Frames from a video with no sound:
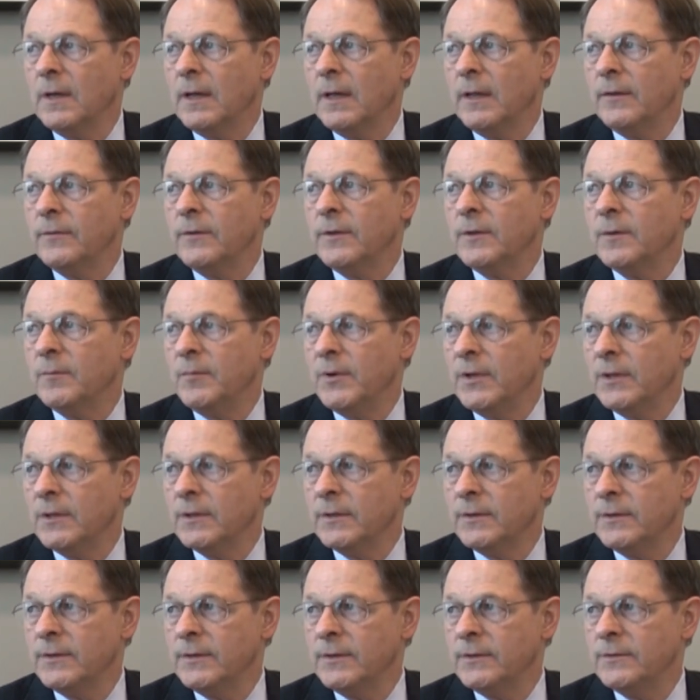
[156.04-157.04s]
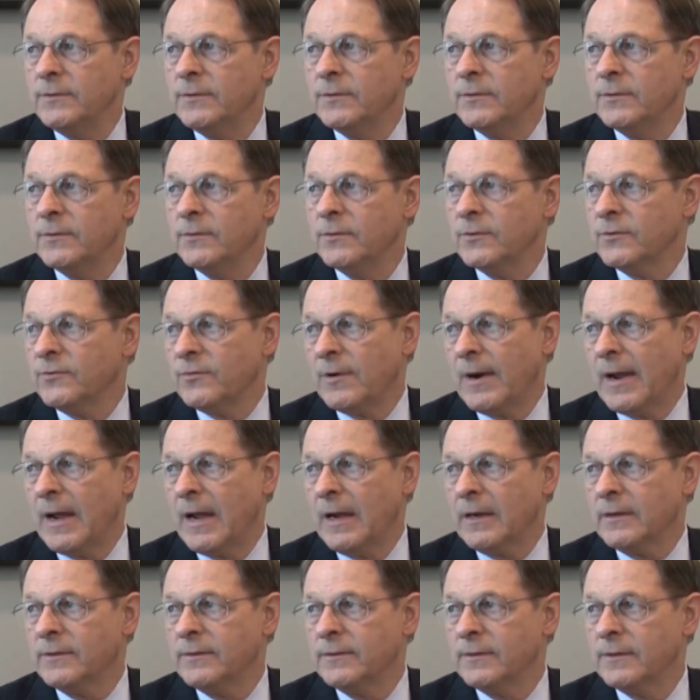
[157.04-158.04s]
And the ability to
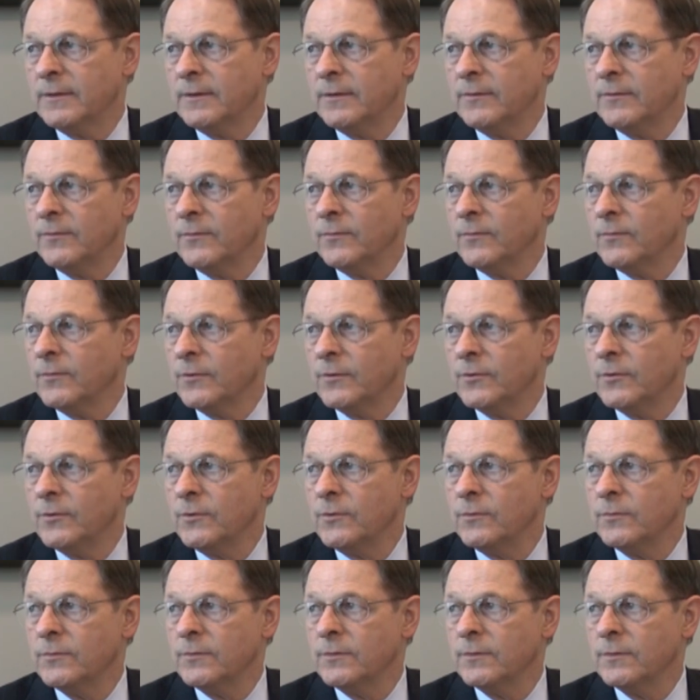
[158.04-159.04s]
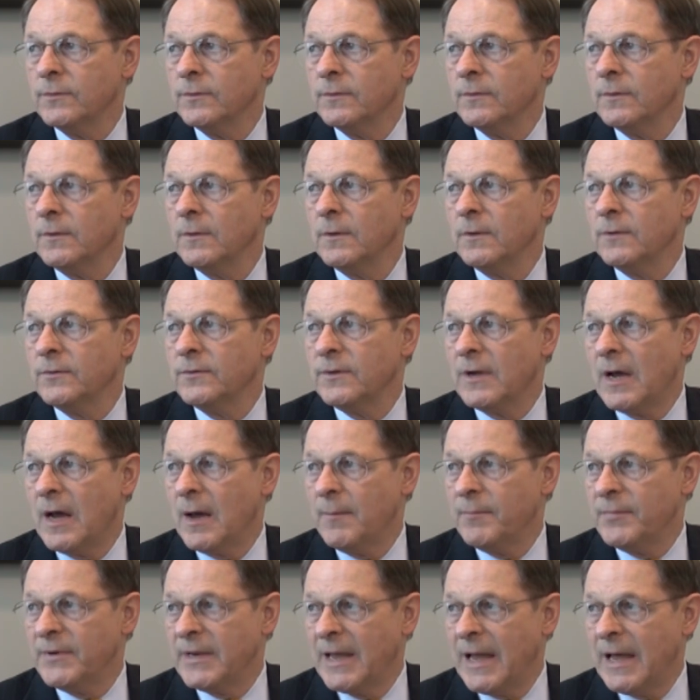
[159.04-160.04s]
attract and recruit
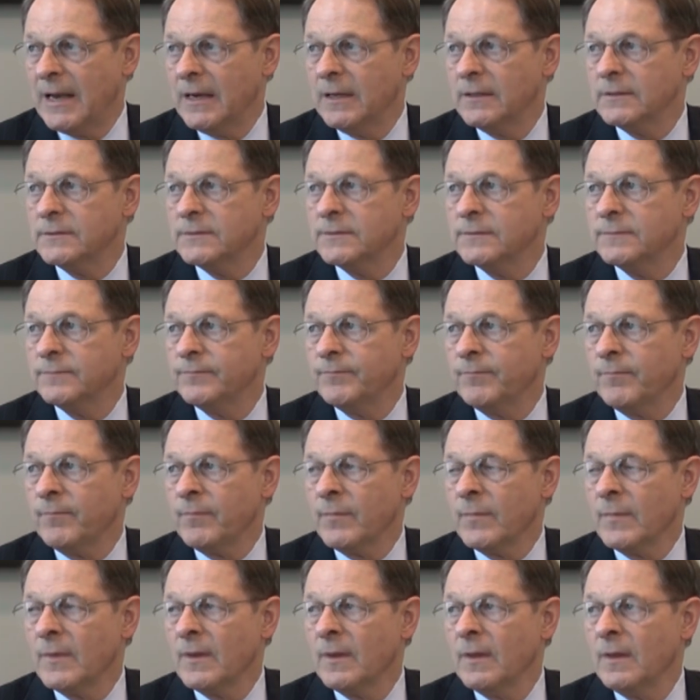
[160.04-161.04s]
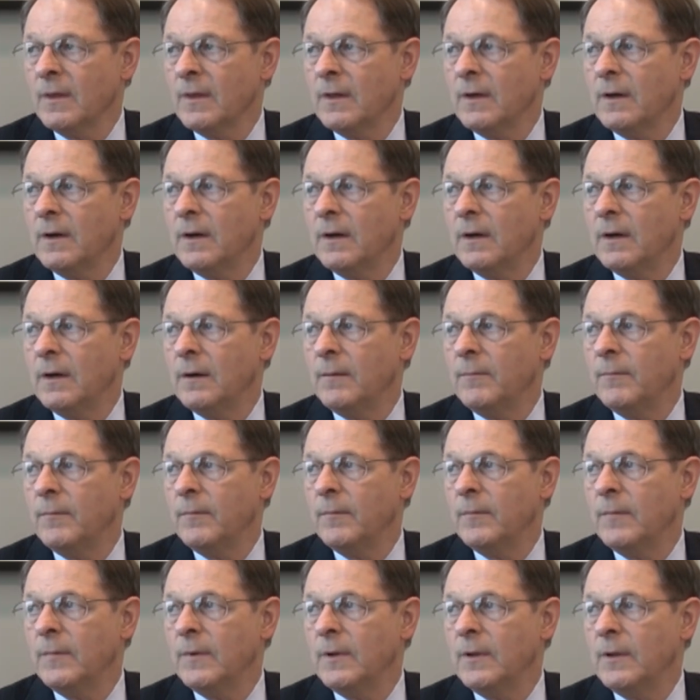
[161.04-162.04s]
top talent.
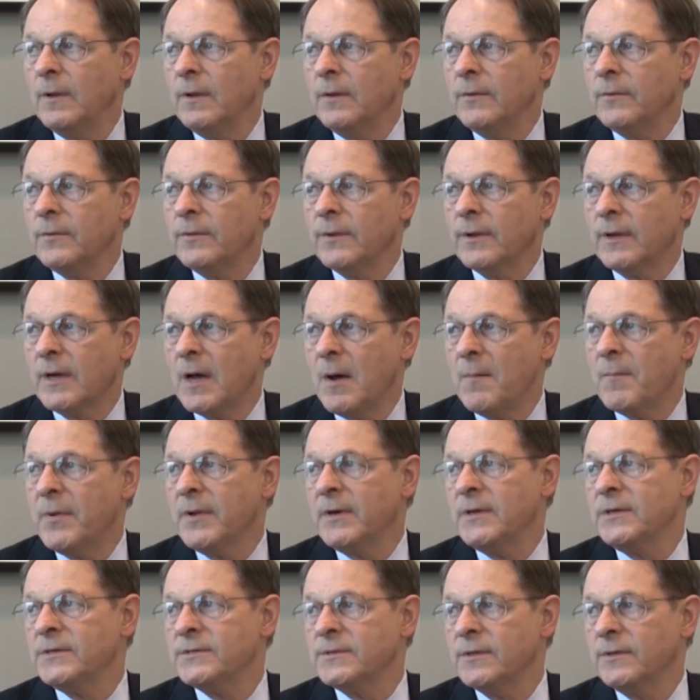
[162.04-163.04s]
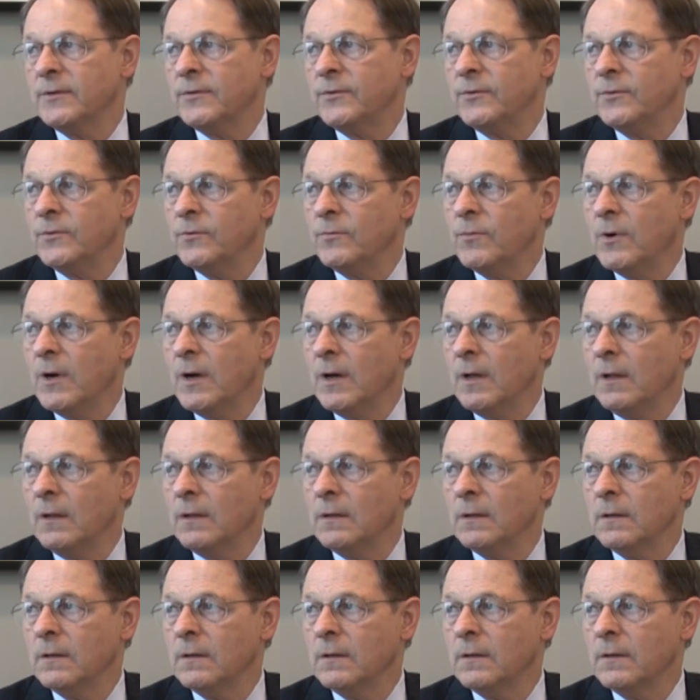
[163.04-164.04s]
The companies that do
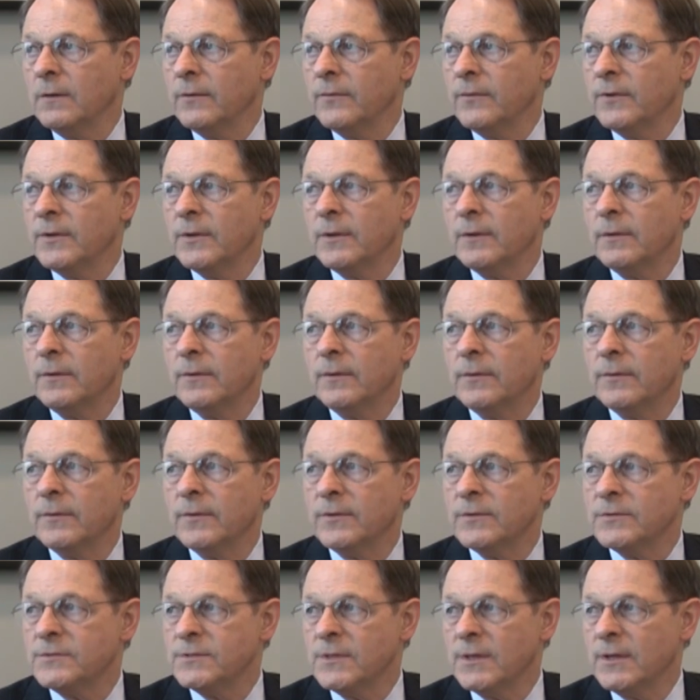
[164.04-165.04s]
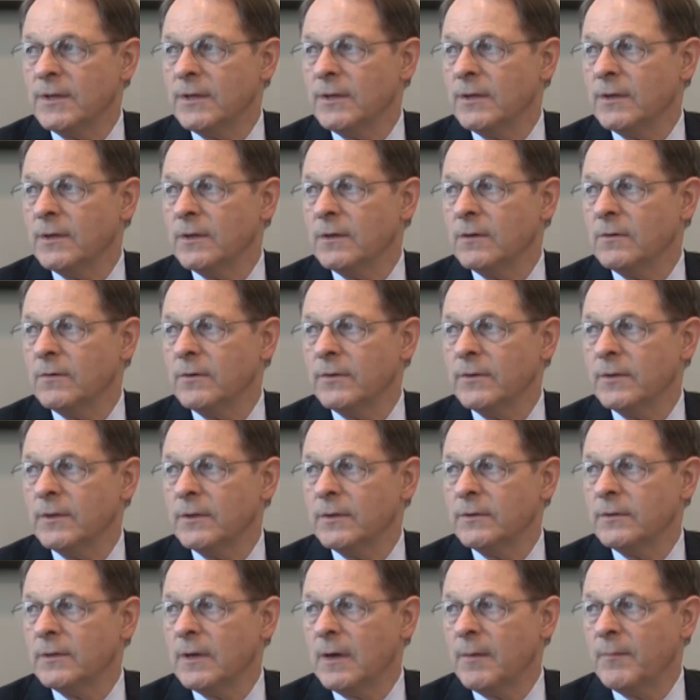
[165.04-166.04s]
well, the CEO and
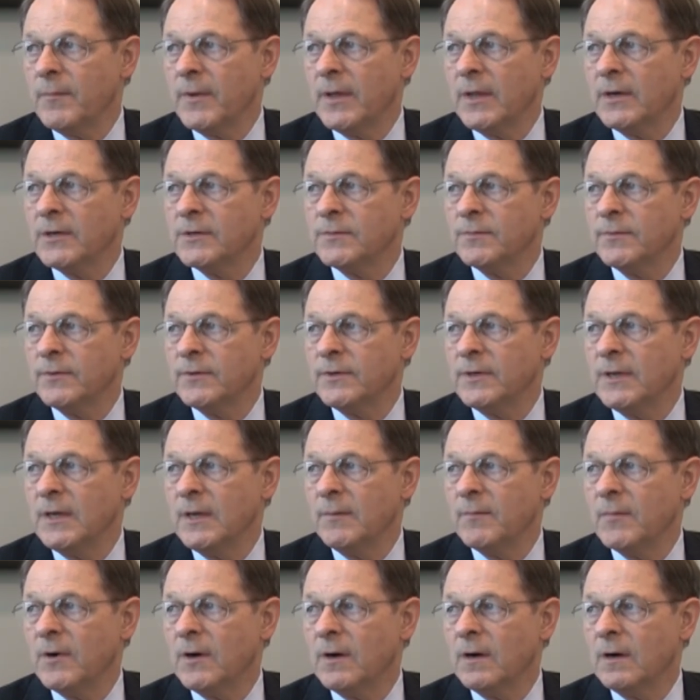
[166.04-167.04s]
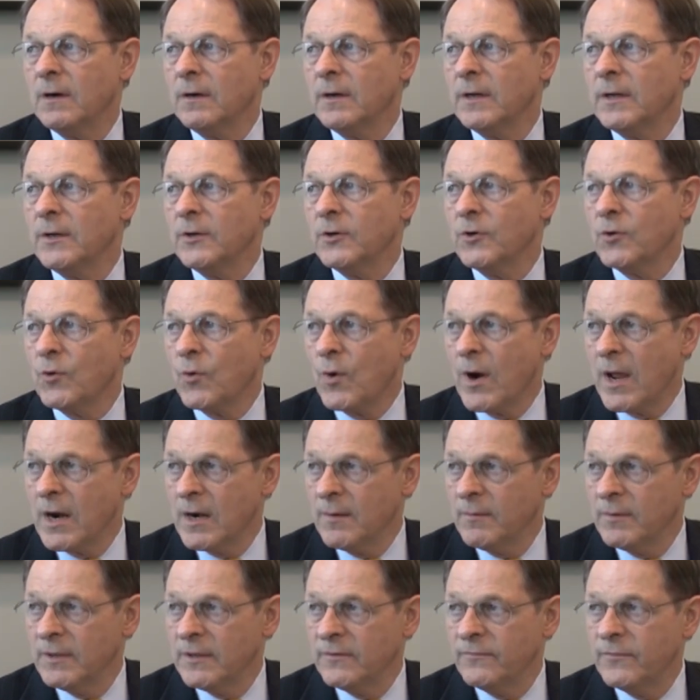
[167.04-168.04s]
the top management team are
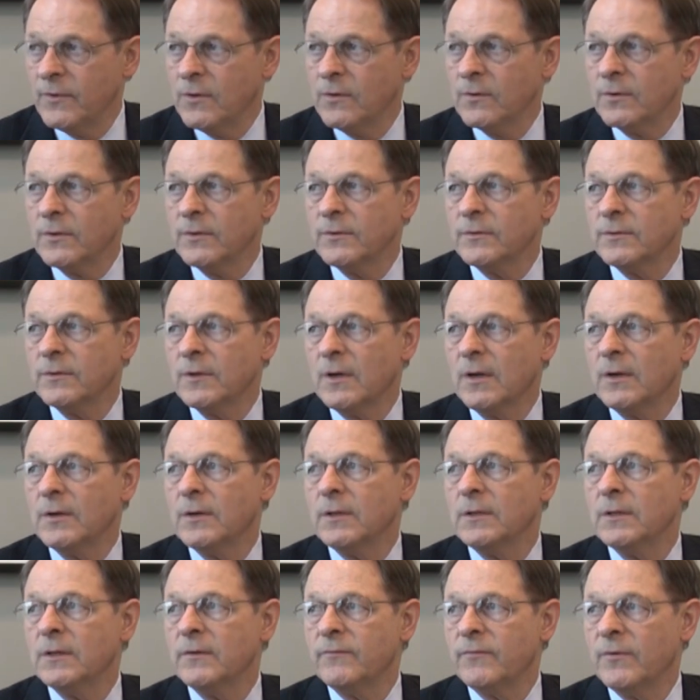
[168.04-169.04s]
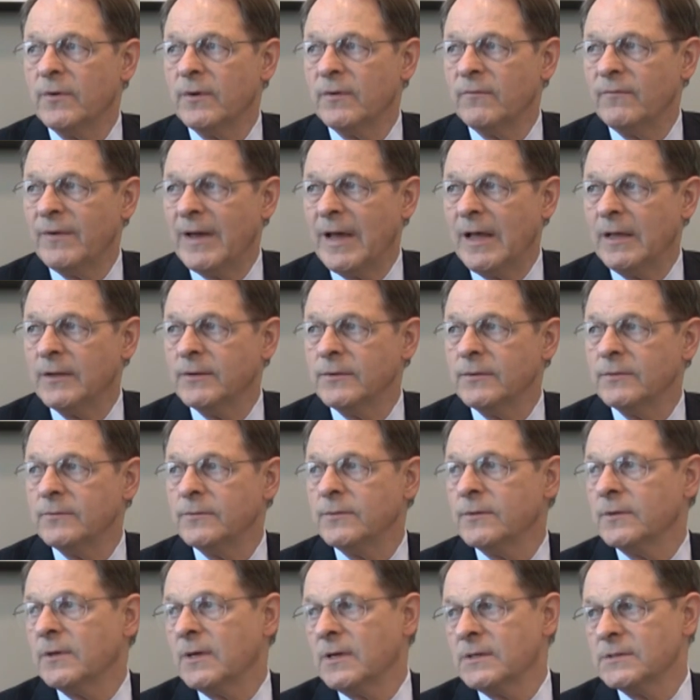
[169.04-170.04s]
incredibly focused on delivering
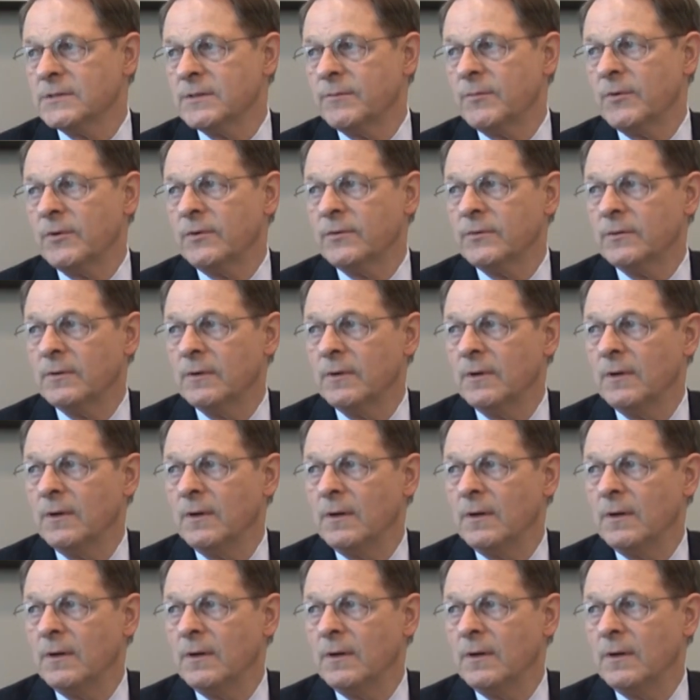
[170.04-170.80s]
value to customers.